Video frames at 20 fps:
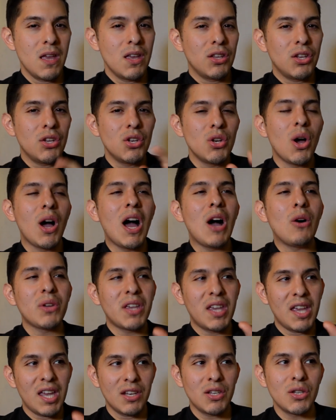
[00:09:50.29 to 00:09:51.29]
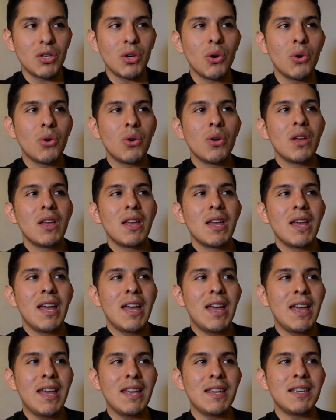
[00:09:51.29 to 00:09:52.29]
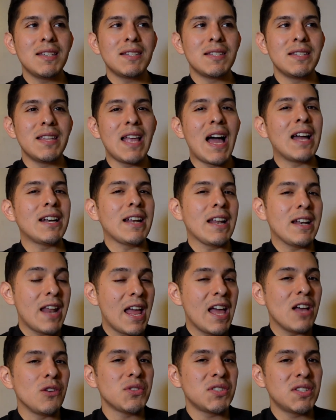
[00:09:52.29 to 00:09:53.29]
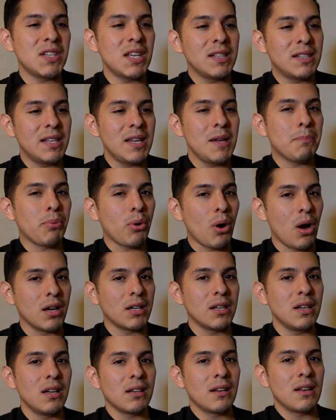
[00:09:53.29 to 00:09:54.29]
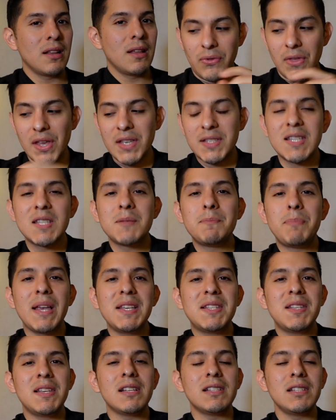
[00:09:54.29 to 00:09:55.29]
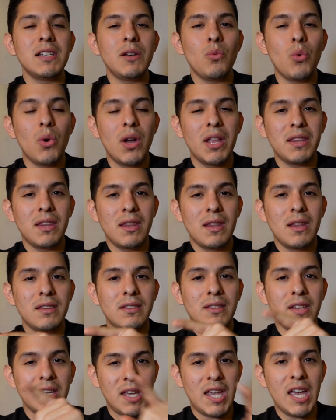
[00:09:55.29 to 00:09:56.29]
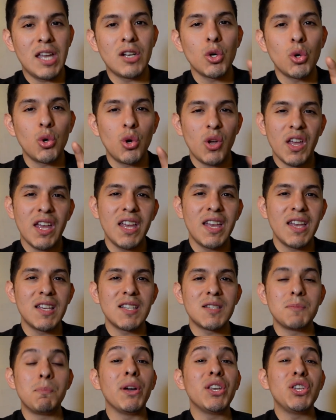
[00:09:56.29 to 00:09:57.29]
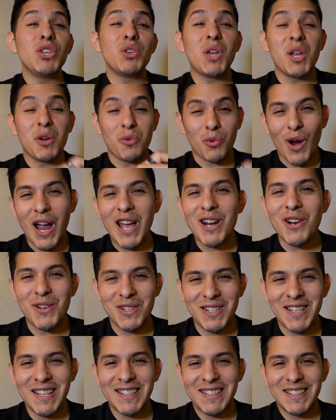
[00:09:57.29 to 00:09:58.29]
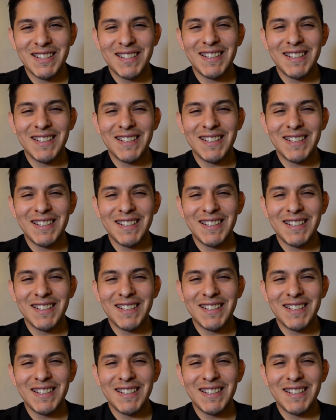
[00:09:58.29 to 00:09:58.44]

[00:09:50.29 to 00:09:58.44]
You know how Kindle is not an LCD product? This is basically what the Kindle is, but you can write on it.